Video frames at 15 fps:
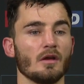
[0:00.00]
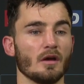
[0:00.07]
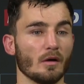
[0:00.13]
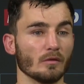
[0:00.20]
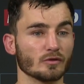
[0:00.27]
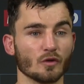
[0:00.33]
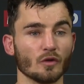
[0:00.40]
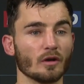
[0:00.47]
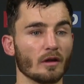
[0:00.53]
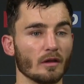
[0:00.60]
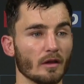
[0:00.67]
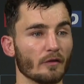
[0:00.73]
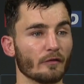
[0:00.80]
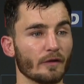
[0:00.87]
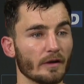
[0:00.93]
I was going into
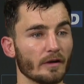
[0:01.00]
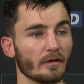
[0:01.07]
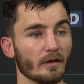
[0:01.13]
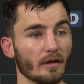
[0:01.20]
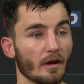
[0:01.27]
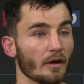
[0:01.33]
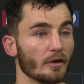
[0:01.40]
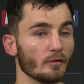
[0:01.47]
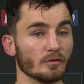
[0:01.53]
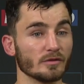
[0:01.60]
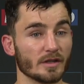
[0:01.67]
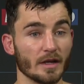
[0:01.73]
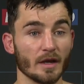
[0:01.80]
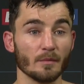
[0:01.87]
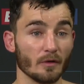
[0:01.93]
that fight, I knew it was
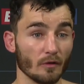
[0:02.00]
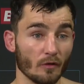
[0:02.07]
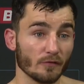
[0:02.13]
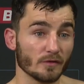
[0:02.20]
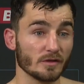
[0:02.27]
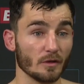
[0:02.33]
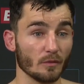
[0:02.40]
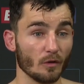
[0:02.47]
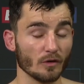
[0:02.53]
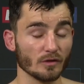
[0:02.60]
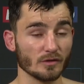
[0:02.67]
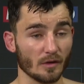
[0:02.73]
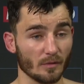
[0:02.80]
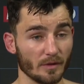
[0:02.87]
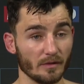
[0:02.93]
game, and obviously it
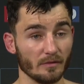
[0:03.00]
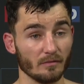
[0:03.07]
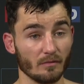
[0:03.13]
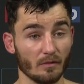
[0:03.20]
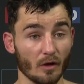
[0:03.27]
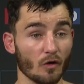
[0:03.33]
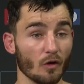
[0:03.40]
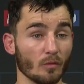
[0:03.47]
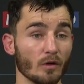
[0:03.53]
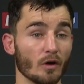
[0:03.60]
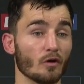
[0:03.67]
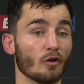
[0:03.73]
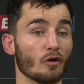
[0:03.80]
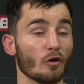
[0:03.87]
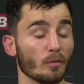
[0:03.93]
was. I mean, I caught a
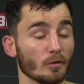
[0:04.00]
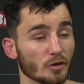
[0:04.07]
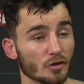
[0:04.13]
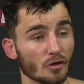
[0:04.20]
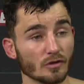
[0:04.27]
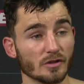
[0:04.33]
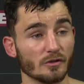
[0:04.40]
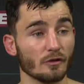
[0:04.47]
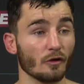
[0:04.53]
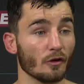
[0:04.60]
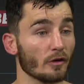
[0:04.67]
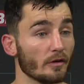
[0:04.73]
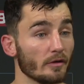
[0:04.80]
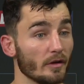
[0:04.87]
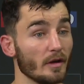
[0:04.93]
good couple of shots early
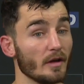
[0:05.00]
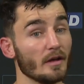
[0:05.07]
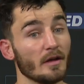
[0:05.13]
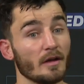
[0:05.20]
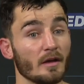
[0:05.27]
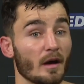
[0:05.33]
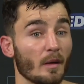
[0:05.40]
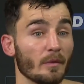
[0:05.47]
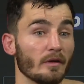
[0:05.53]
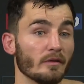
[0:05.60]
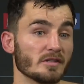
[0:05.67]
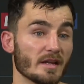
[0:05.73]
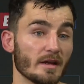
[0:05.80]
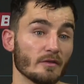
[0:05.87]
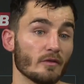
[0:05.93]
on, and I mean, the
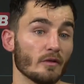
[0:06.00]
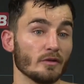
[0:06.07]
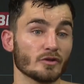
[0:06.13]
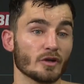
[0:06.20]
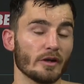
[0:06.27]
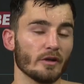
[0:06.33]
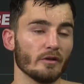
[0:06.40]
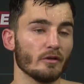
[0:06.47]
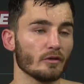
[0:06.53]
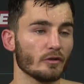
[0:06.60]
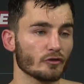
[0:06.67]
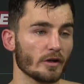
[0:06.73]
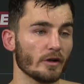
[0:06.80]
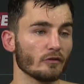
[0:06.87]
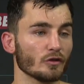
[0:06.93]
second round, you
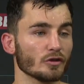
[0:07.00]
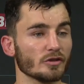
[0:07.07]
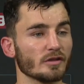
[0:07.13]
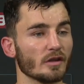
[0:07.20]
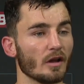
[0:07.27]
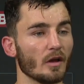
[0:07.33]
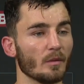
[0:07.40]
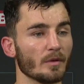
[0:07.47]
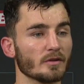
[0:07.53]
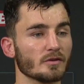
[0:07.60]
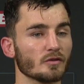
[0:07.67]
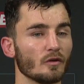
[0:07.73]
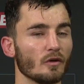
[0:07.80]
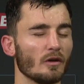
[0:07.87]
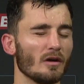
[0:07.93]
try to rush us a little bit,
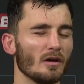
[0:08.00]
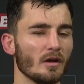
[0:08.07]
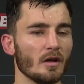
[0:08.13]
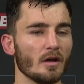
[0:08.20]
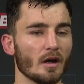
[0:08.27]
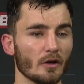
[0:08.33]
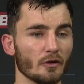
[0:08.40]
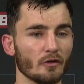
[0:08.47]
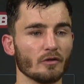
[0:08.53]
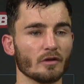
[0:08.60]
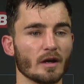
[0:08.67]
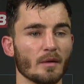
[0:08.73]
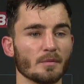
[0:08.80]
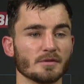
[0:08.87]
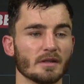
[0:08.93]
so I knew the
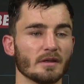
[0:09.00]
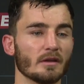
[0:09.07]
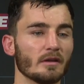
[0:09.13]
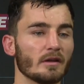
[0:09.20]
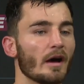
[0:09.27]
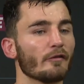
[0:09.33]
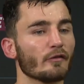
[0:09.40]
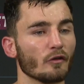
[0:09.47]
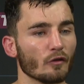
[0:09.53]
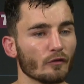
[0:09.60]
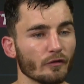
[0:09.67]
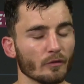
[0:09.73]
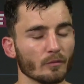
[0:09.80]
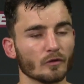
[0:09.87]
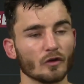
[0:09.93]
gaps, I didn't have to look
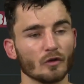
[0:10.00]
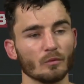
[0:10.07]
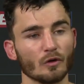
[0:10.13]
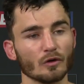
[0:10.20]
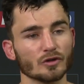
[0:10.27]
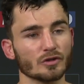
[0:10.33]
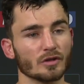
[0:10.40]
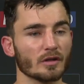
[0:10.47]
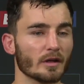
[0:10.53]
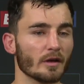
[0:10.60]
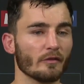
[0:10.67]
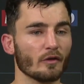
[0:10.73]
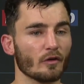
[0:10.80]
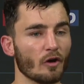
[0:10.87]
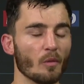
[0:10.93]
for them too much,
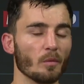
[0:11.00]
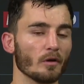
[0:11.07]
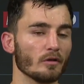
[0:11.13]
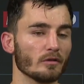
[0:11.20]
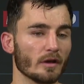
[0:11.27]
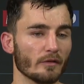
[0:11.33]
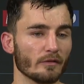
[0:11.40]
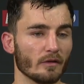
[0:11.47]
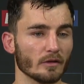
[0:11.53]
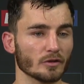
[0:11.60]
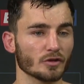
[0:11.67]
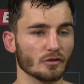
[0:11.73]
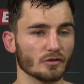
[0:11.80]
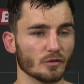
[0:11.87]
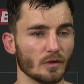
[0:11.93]
give a couple of daft little
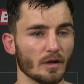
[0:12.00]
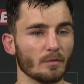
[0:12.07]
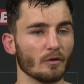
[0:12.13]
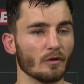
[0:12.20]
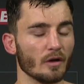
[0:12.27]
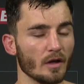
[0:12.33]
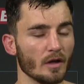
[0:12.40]
shots away, but